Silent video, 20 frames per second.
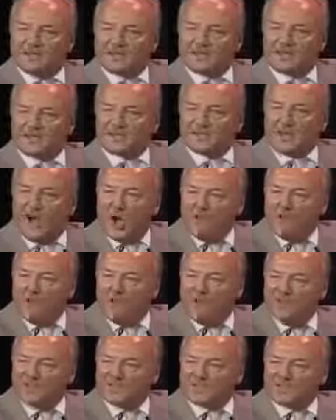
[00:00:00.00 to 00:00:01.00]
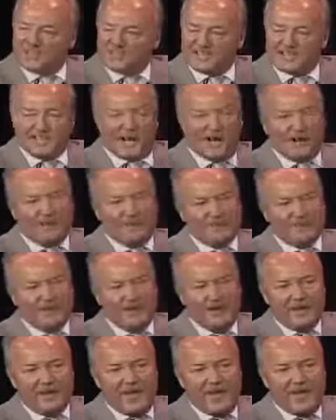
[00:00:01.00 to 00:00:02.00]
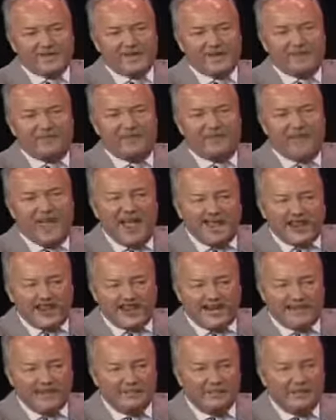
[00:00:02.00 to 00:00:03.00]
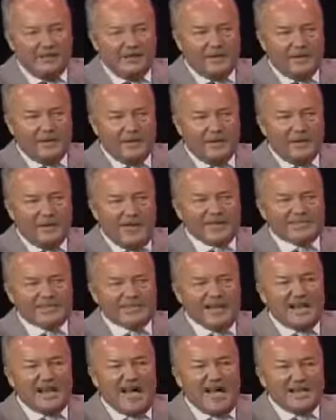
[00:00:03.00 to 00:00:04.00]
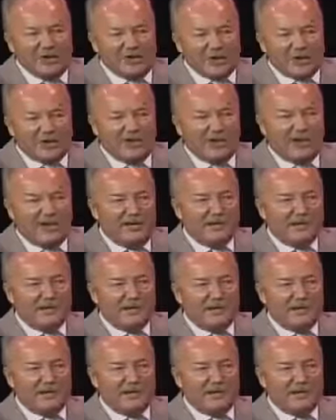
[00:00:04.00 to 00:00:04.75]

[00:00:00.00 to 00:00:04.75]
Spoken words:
as a sob sister, as a flake, as a LaRouche,